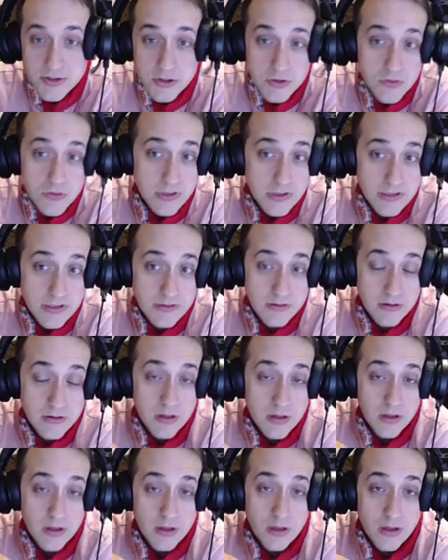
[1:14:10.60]
Expedition is
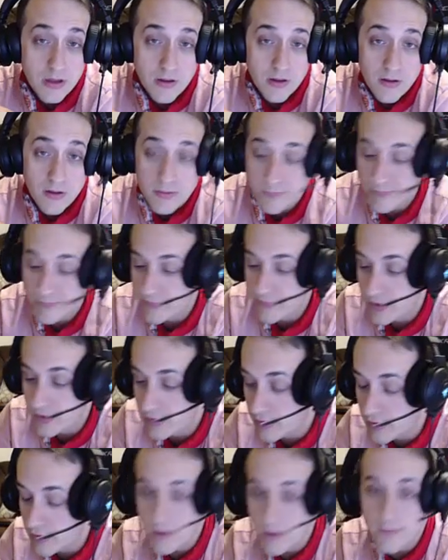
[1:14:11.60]
the biggest
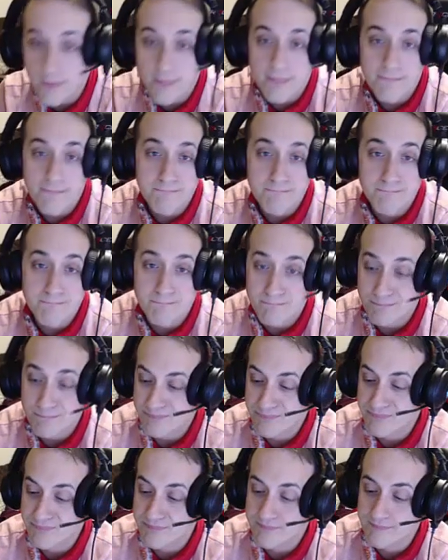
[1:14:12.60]
thing that might point
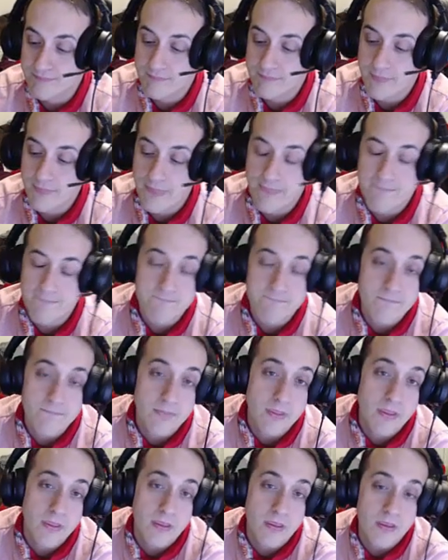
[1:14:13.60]
you towards Forge, but
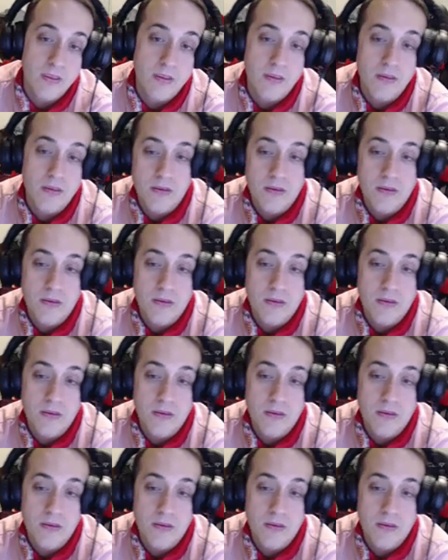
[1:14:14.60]
I